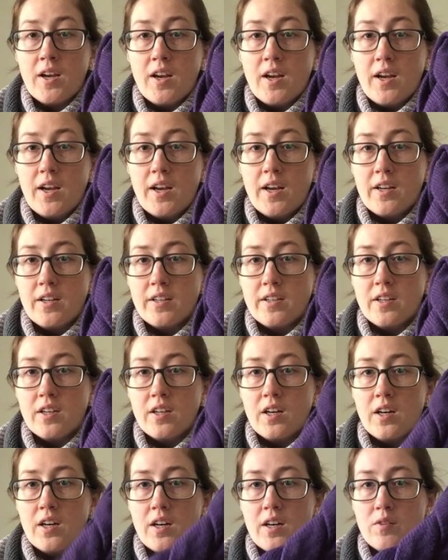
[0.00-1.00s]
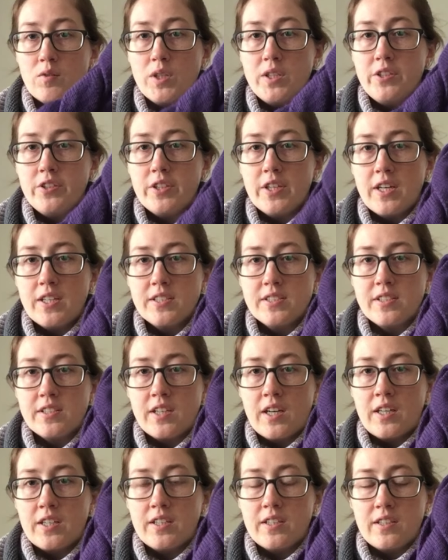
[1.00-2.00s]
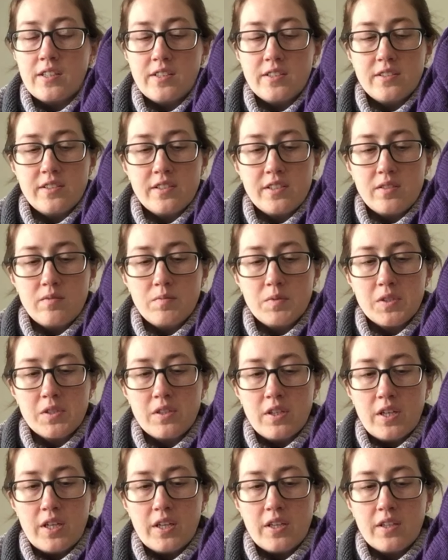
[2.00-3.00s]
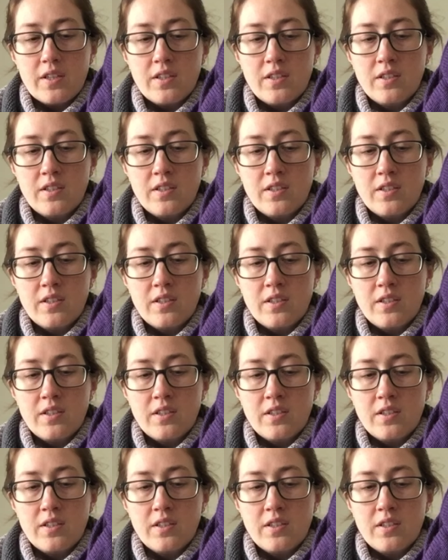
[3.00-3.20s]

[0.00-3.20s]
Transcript: And when you cast on, it seems like